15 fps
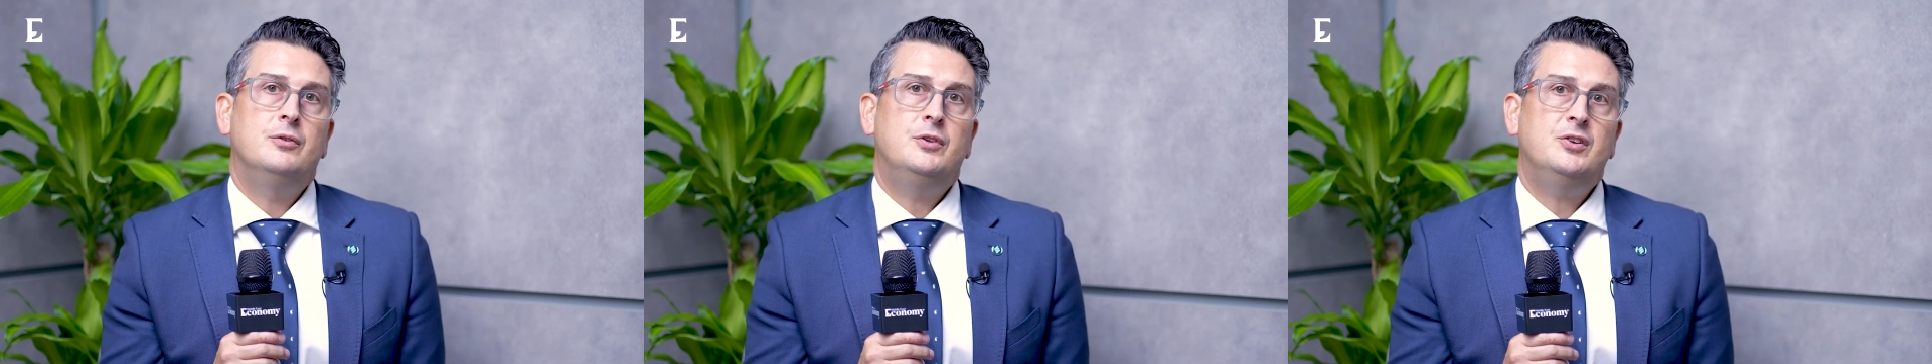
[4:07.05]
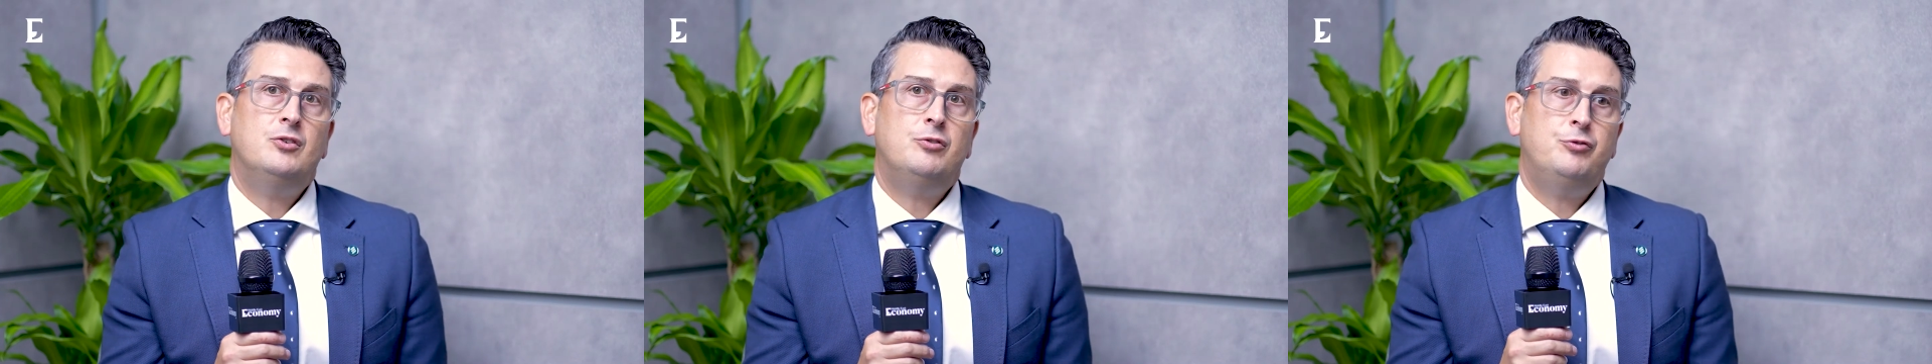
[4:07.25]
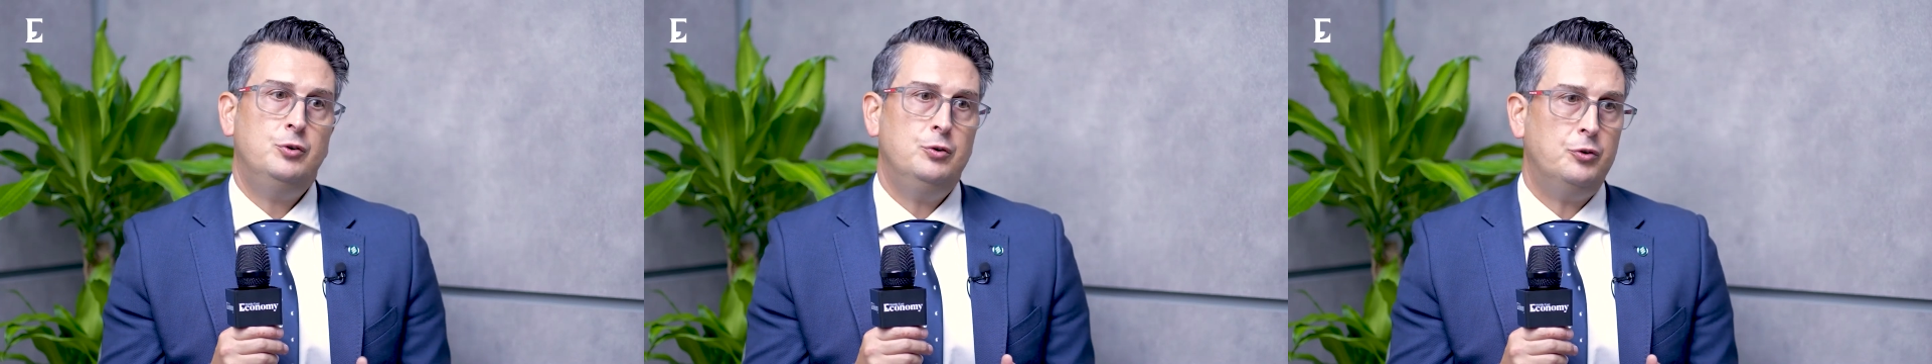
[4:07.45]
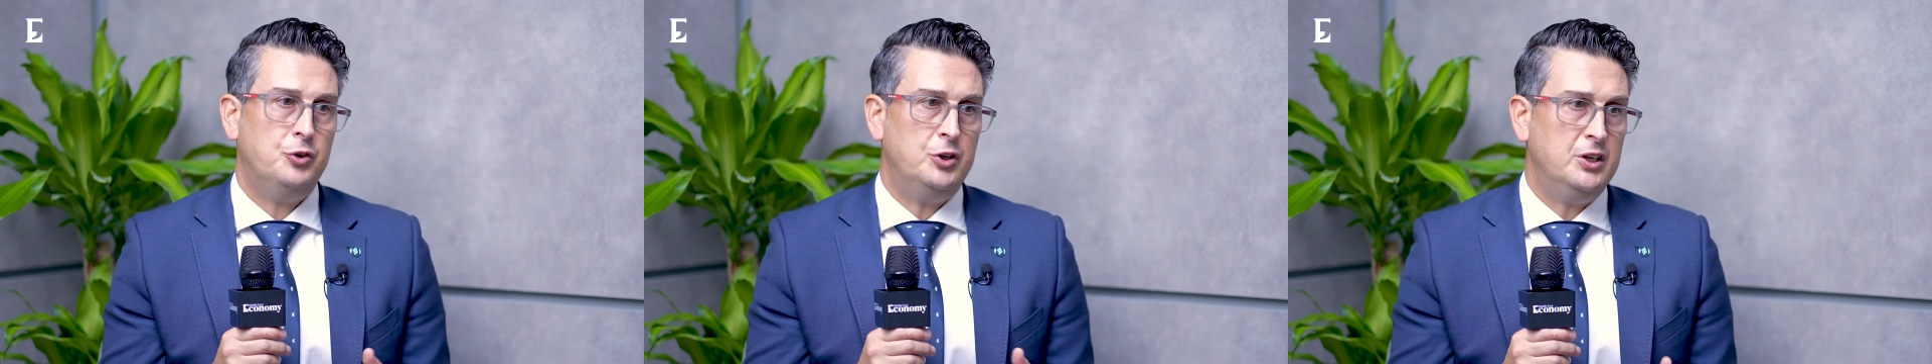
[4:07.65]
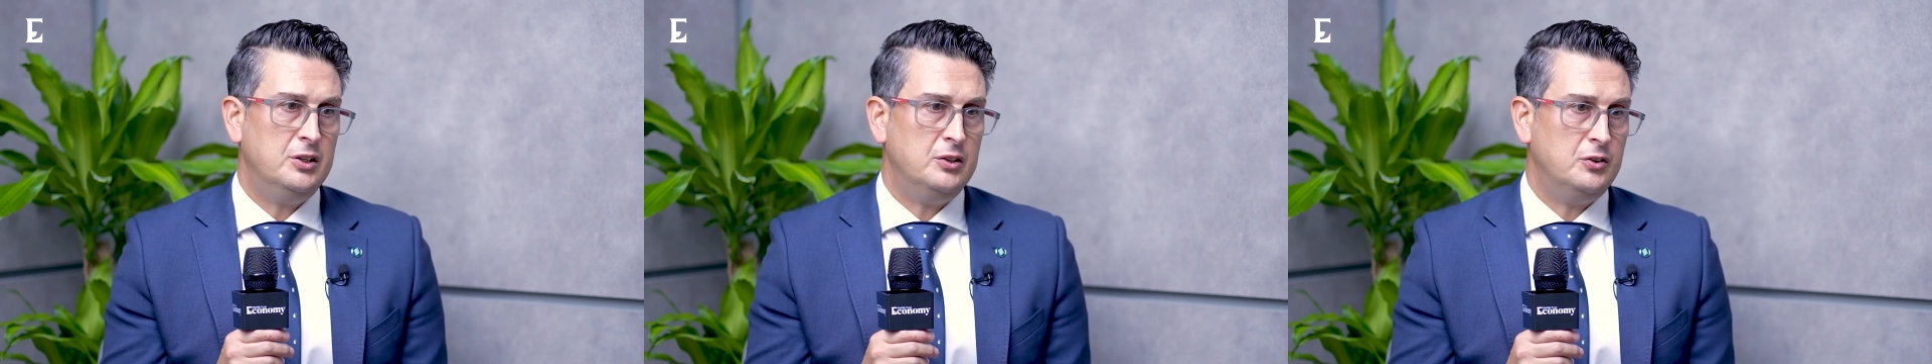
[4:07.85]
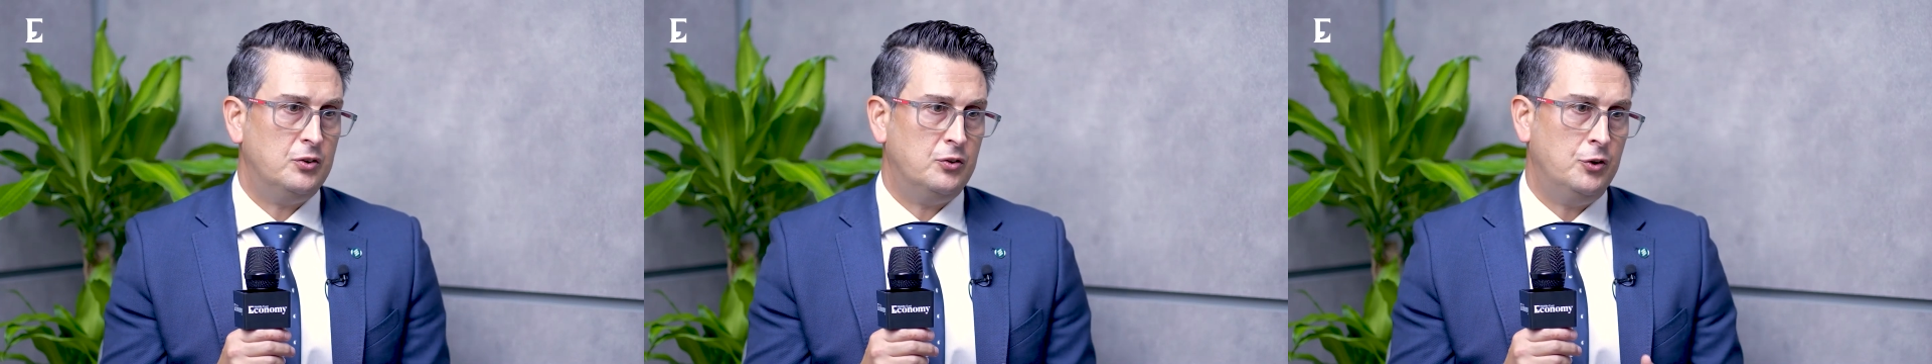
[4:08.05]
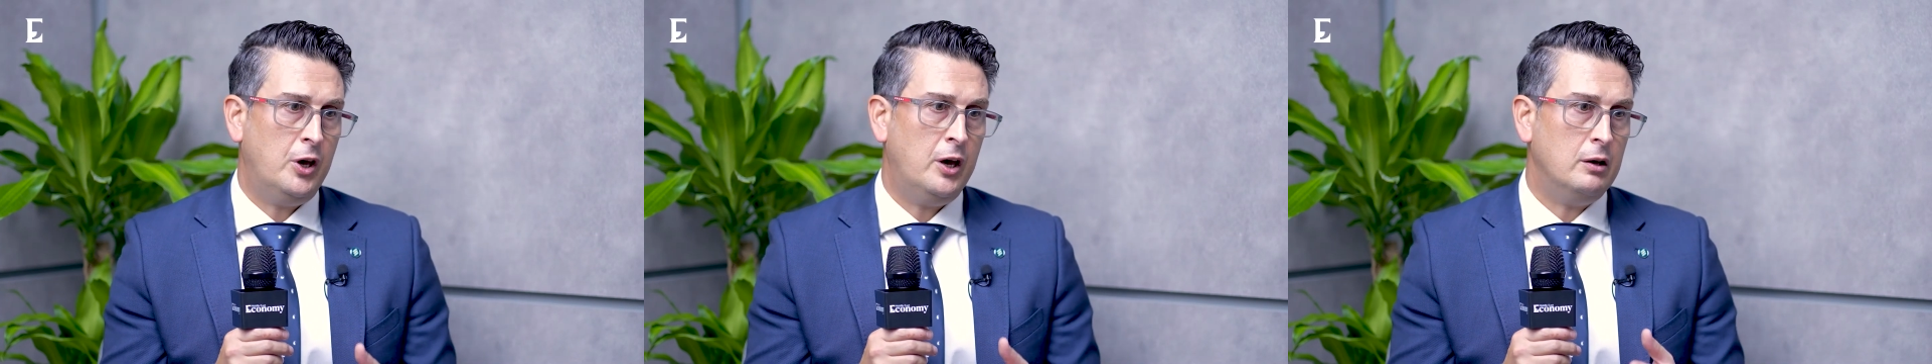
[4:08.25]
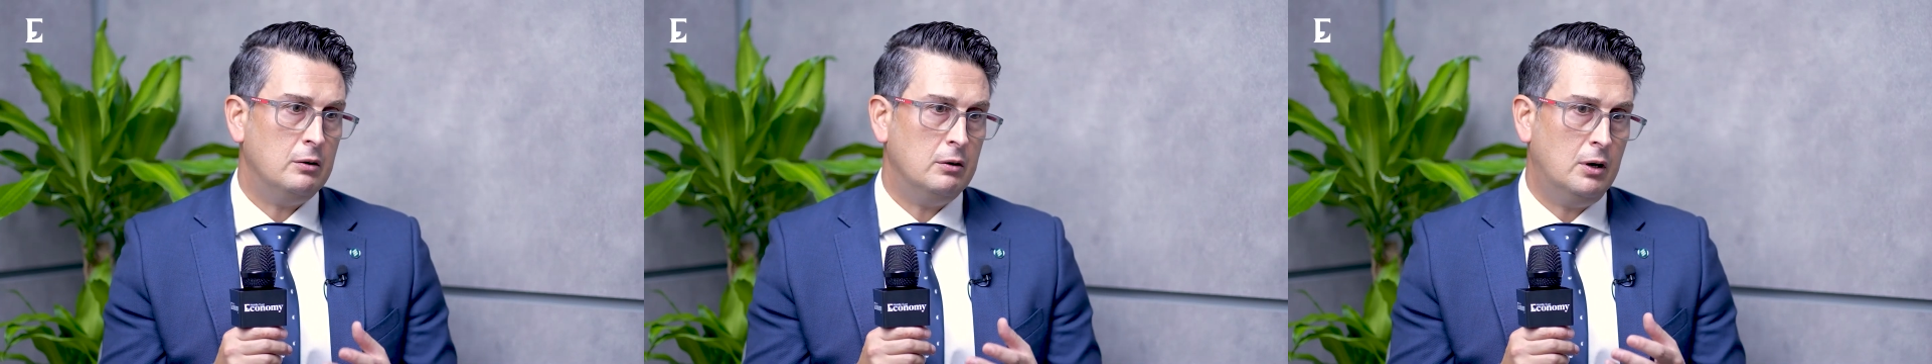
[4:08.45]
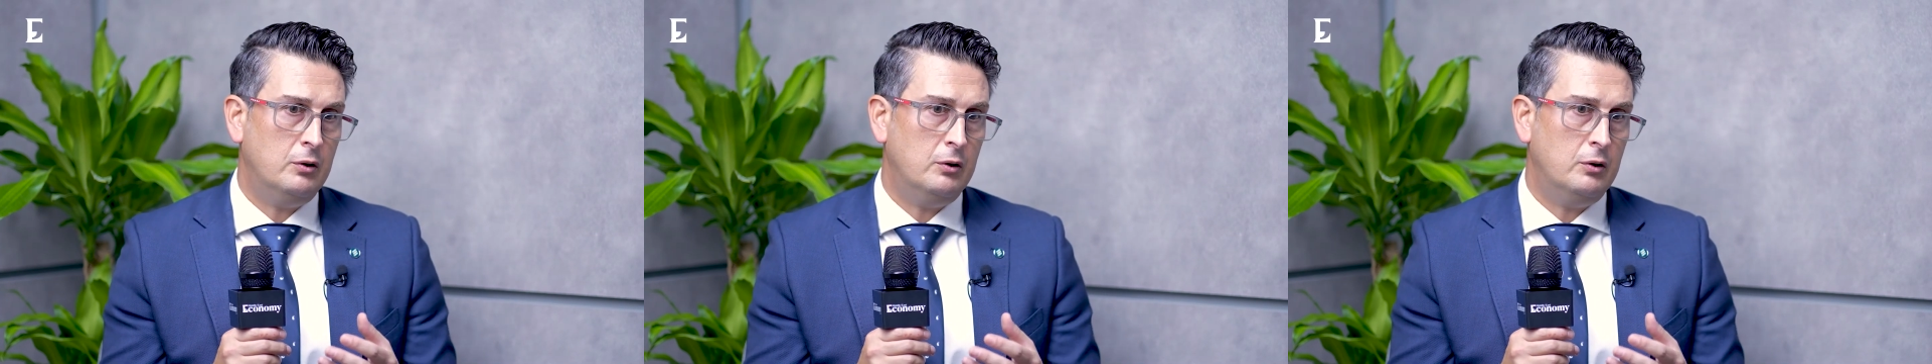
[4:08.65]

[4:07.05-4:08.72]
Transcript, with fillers: There's a few things that